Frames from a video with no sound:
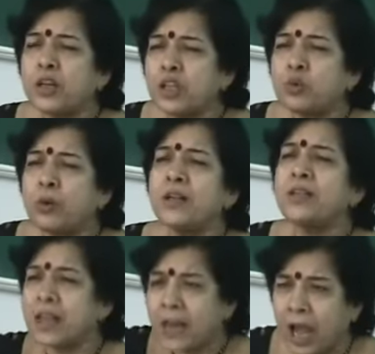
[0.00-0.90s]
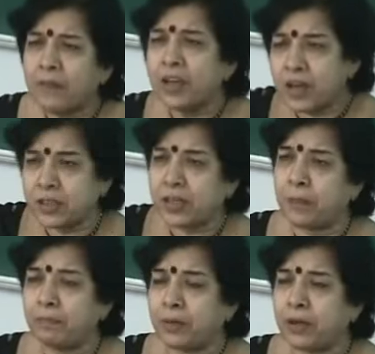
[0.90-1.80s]
rituals and having a
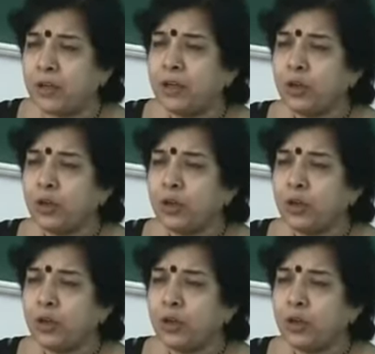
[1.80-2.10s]
temple.